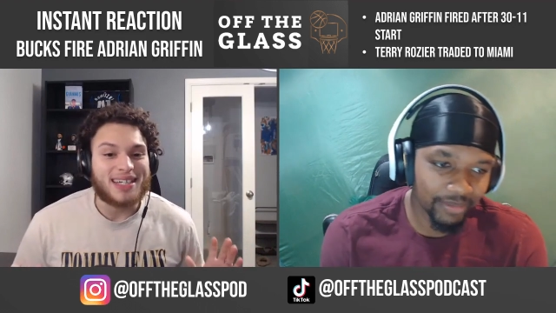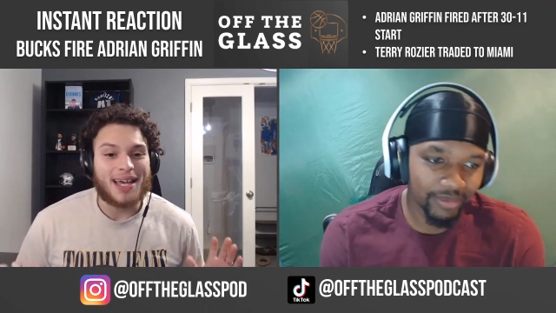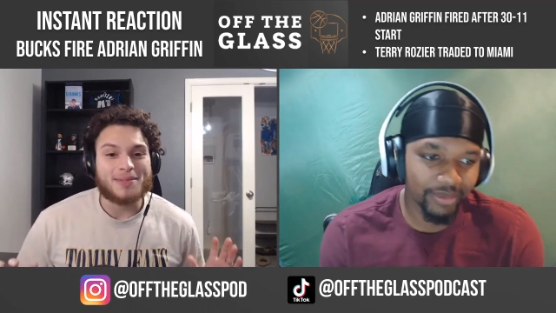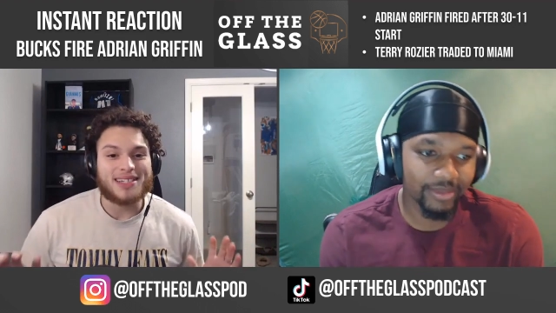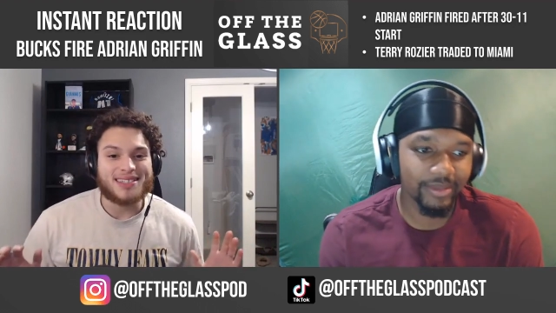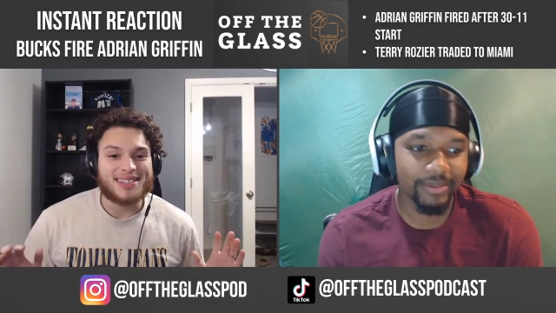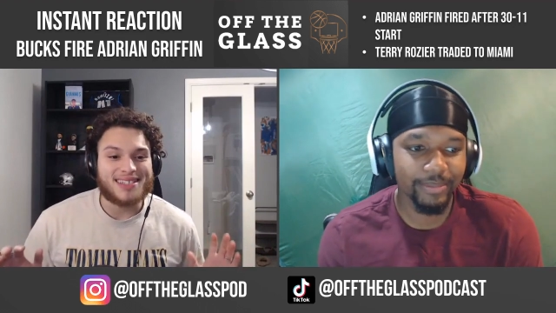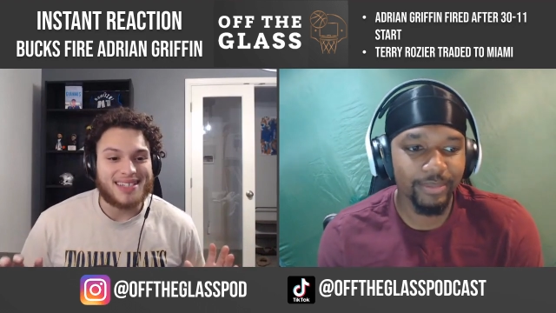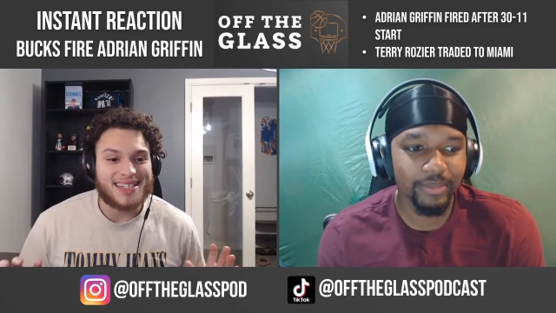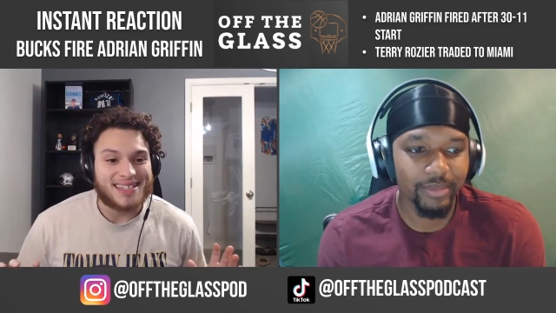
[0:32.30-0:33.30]
Speaker 1: games into
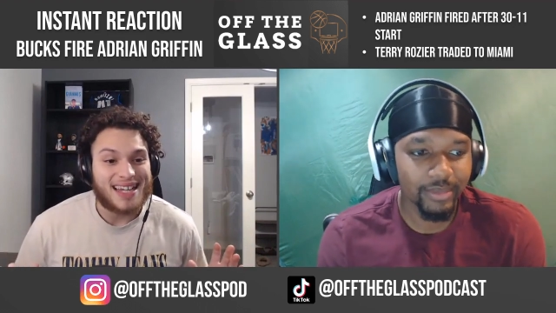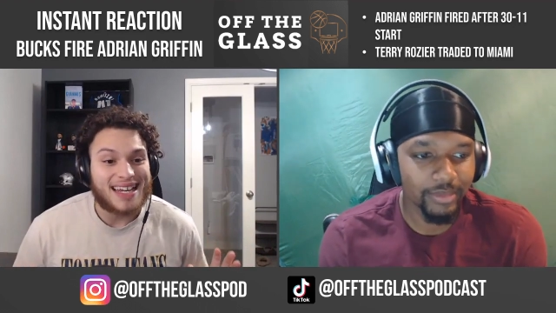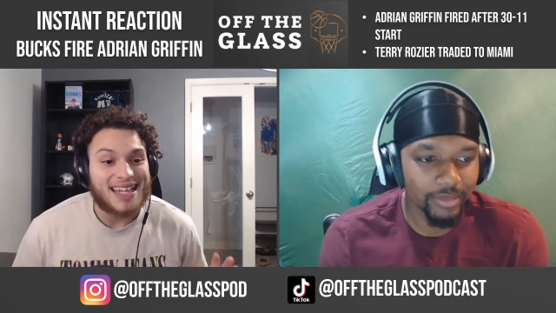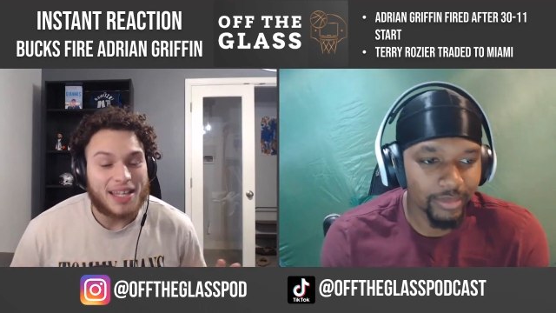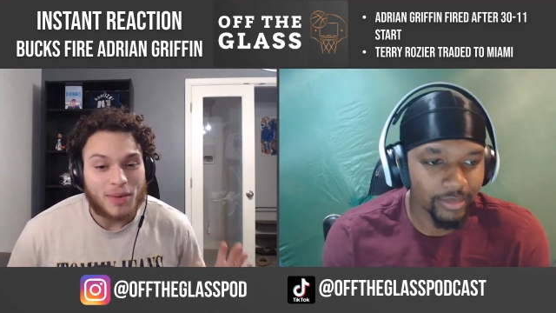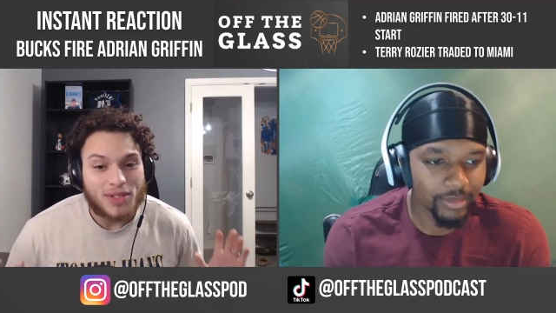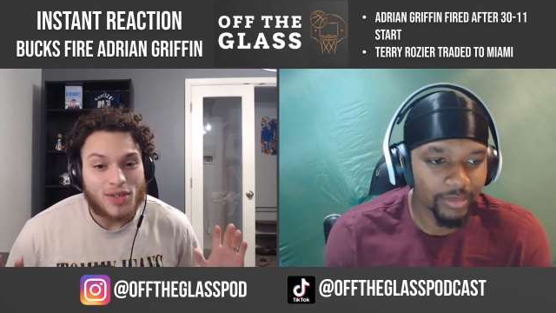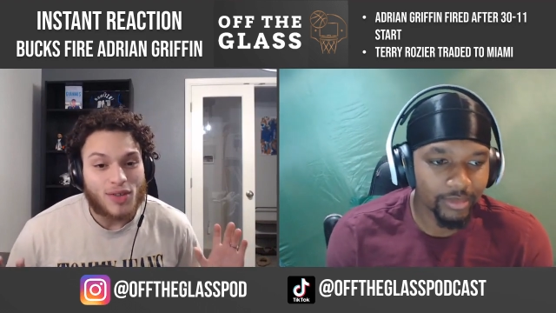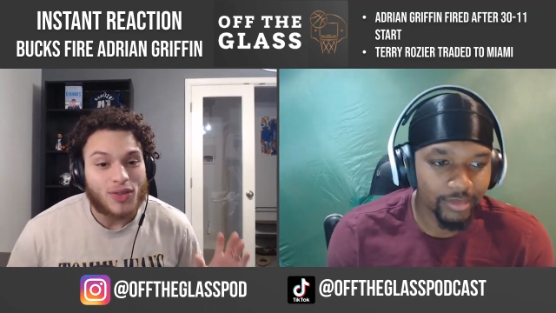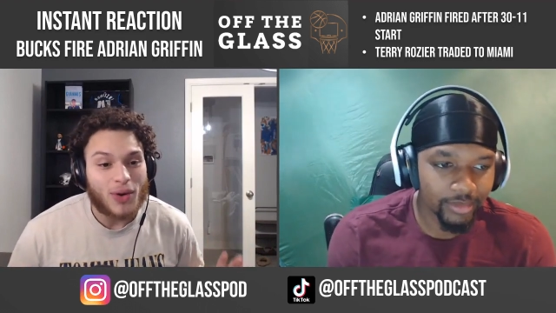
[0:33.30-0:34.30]
the season, and he
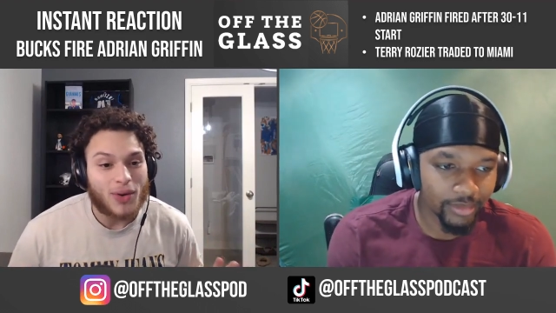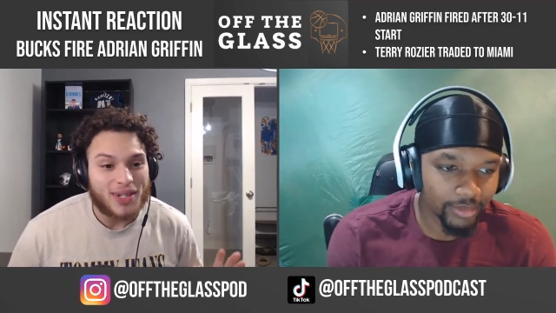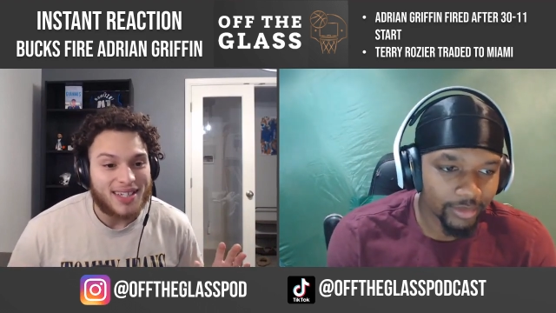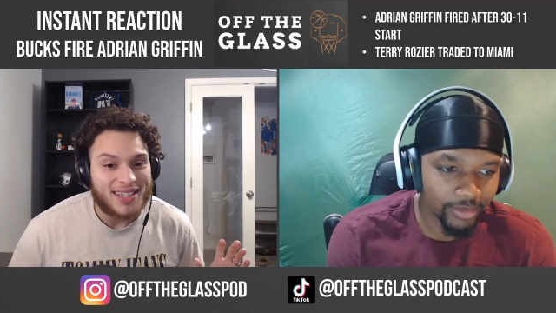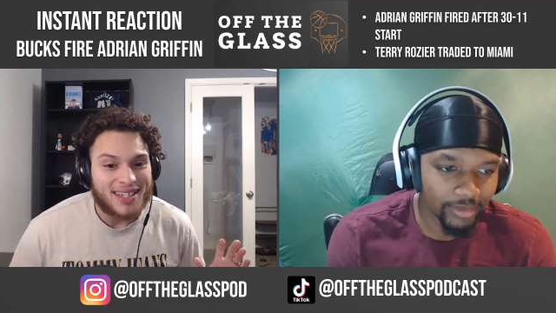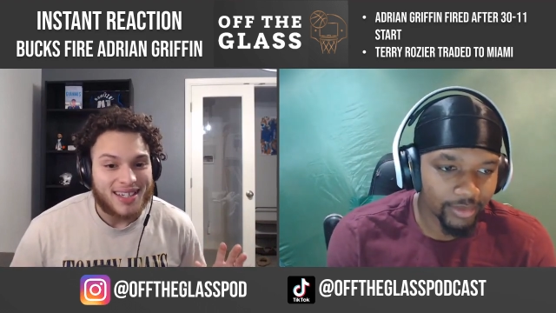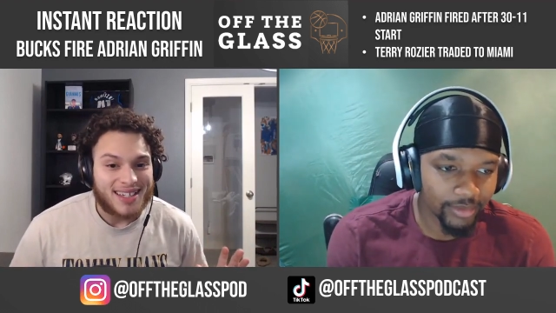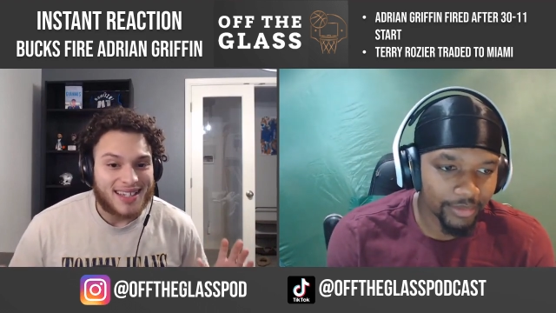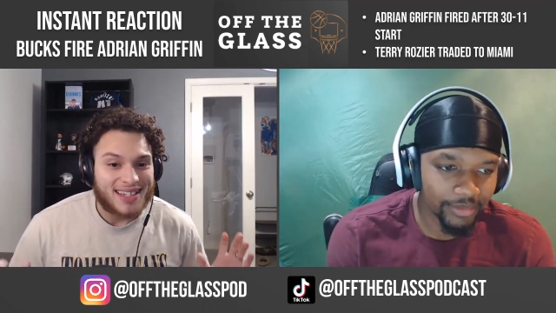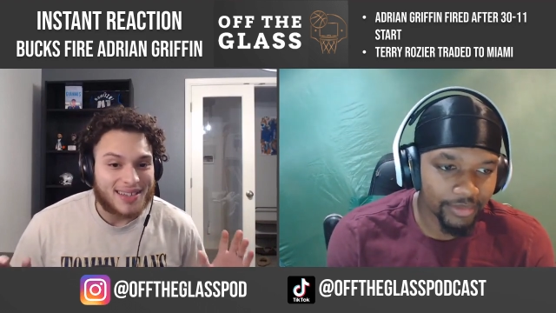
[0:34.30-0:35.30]
was 30
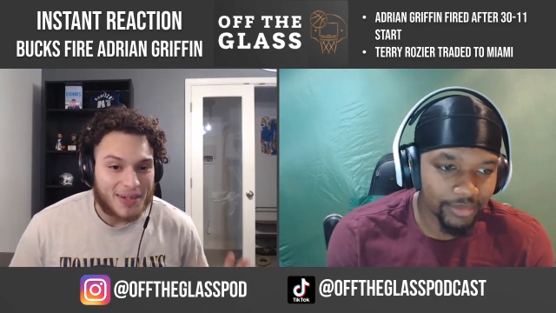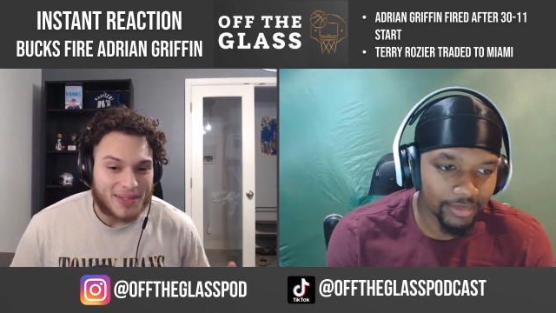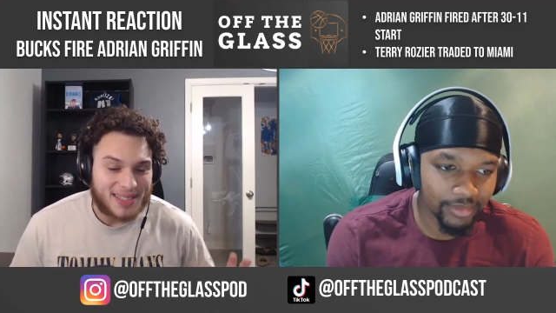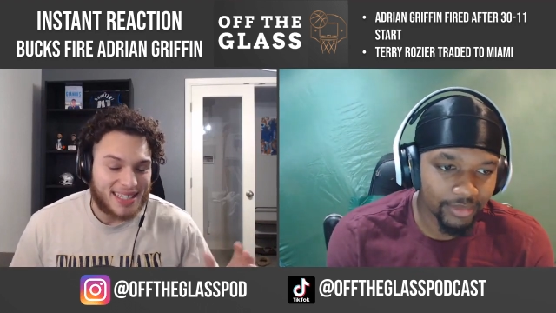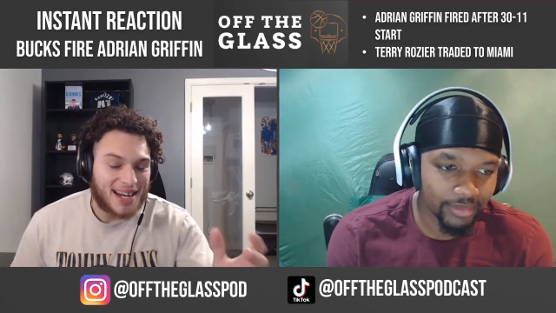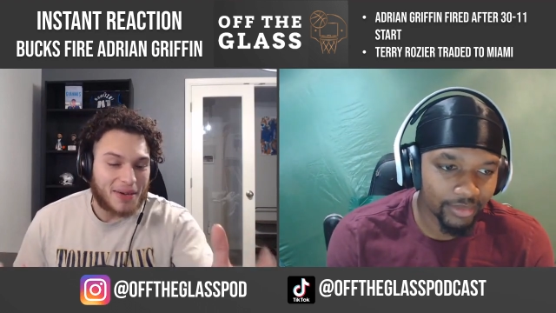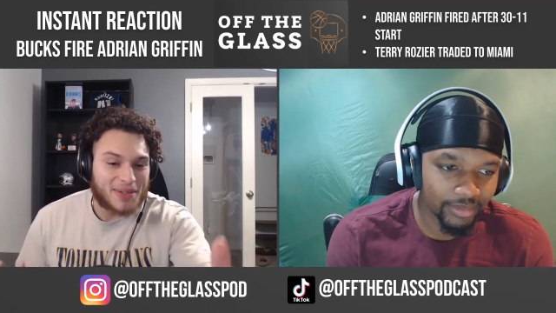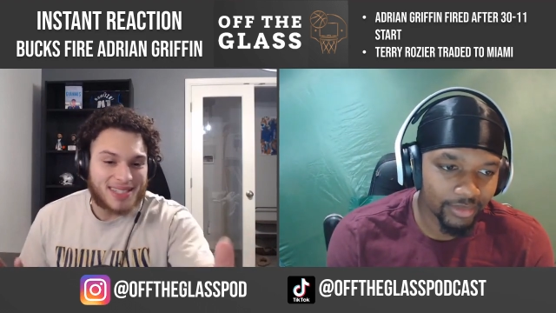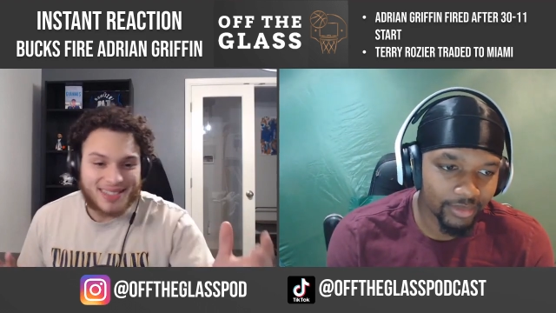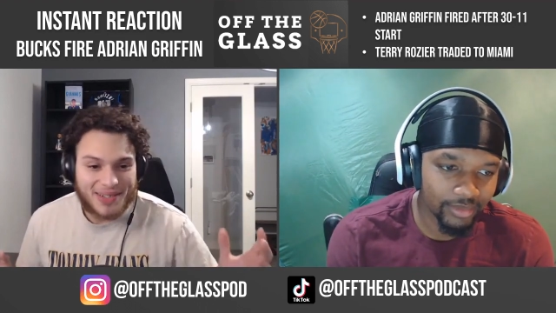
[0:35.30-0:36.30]
and 13. I know it says